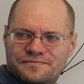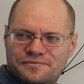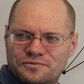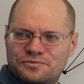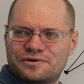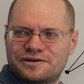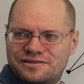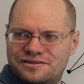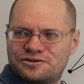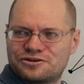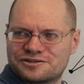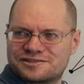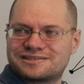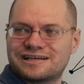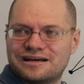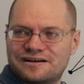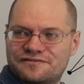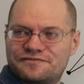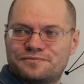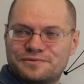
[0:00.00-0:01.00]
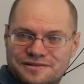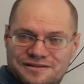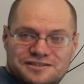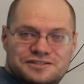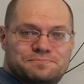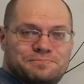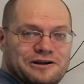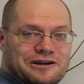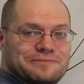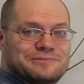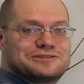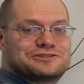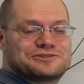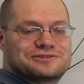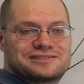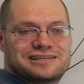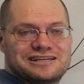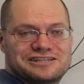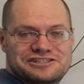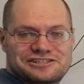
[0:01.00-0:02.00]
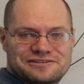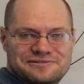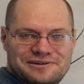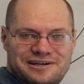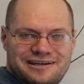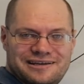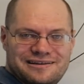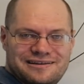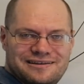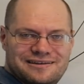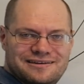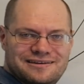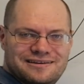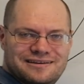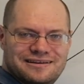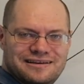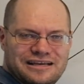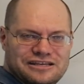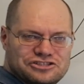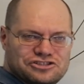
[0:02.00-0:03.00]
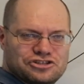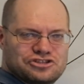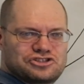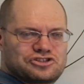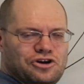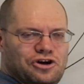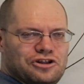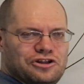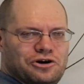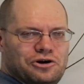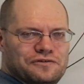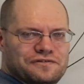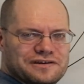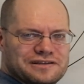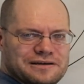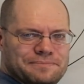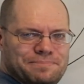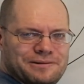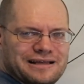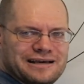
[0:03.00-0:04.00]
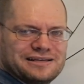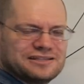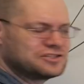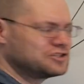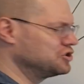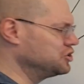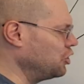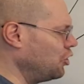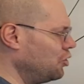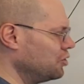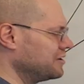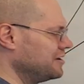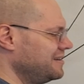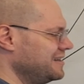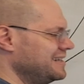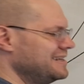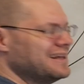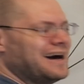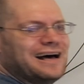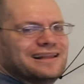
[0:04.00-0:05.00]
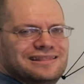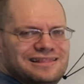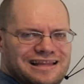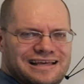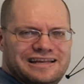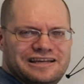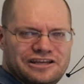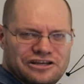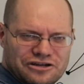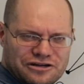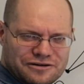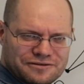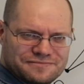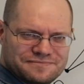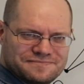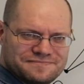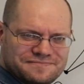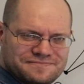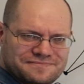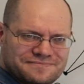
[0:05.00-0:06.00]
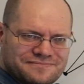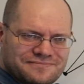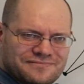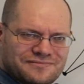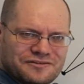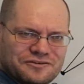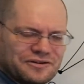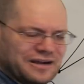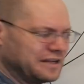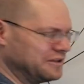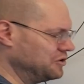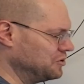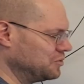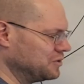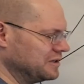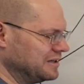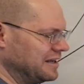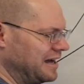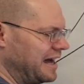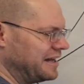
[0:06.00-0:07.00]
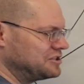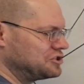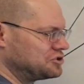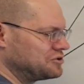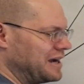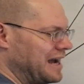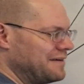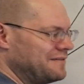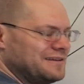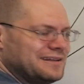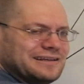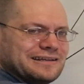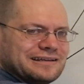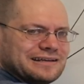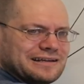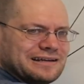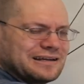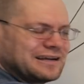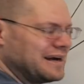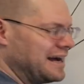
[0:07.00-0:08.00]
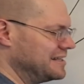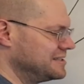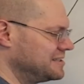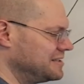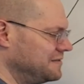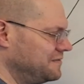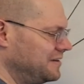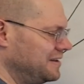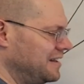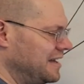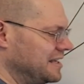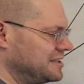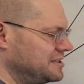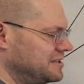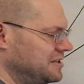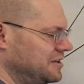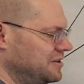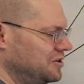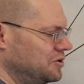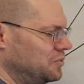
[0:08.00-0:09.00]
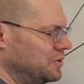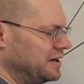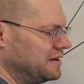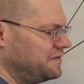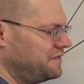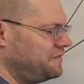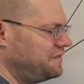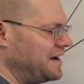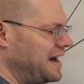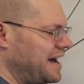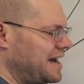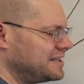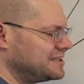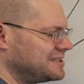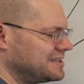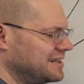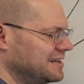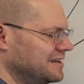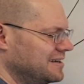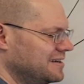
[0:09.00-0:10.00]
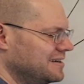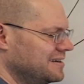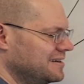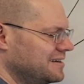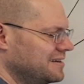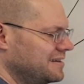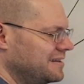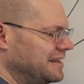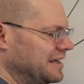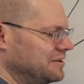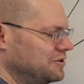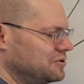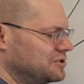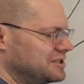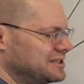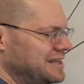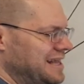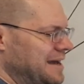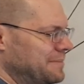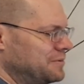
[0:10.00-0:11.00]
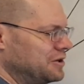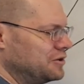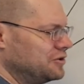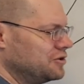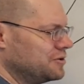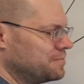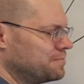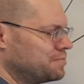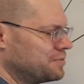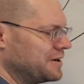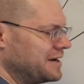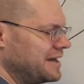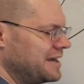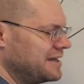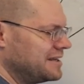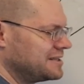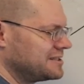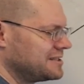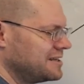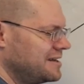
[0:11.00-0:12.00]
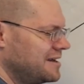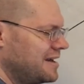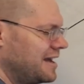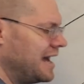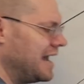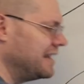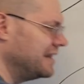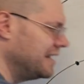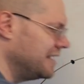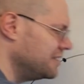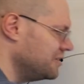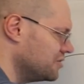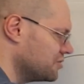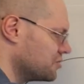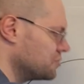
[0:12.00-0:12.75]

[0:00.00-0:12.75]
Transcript: with yourself with this parametrization, right? It's just all over the place, totally nonlinear. Right? You were not traveling at a constant velocity. You went fast, then you slammed on your brakes, and then you